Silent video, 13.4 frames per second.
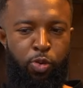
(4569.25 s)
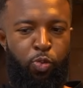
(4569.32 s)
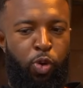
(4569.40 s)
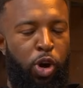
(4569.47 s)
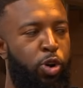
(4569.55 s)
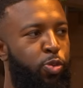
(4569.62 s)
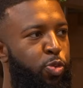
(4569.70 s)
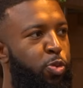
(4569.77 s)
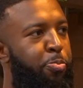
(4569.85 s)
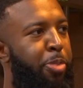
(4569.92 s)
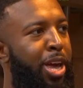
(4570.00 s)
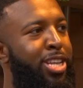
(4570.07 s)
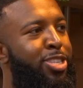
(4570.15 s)
the world
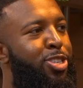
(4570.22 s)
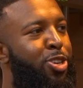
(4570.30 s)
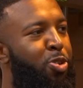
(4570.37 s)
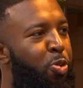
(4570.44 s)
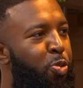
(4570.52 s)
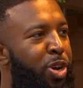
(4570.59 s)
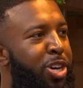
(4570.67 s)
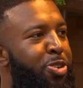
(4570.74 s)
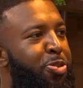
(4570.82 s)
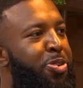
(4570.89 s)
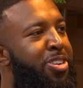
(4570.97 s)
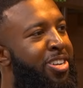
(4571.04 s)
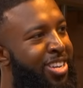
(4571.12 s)
will bend to your
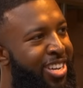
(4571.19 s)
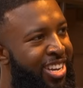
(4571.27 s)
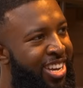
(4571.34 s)
will.